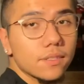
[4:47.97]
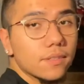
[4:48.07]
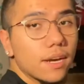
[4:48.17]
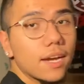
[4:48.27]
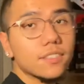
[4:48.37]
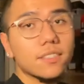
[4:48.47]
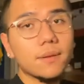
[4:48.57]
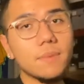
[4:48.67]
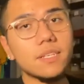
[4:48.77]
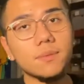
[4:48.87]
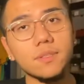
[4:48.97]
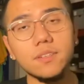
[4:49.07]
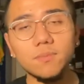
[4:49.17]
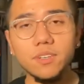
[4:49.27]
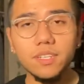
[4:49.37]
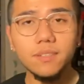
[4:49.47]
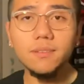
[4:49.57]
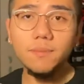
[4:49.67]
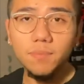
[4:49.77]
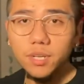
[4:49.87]
actually it makes me look
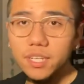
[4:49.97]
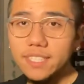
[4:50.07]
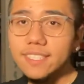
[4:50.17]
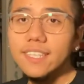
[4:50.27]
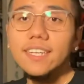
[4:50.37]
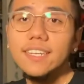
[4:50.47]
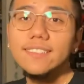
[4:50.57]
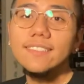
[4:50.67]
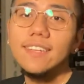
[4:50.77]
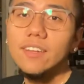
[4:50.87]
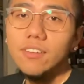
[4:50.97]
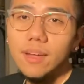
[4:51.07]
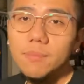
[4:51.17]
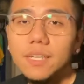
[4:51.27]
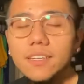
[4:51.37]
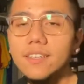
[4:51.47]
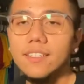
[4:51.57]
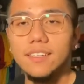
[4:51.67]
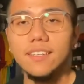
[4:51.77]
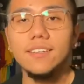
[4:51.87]
pretty skinny, since I know I'm in,
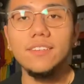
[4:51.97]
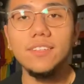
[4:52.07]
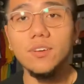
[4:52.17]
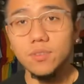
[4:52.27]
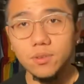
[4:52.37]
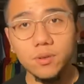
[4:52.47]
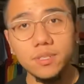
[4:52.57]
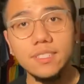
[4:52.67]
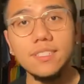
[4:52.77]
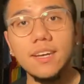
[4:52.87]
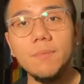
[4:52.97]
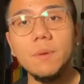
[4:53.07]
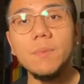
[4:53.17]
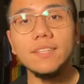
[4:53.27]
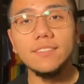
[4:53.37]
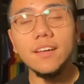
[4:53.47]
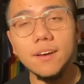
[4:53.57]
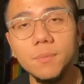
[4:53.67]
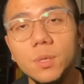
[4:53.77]
you know, the quarantine got me messed up.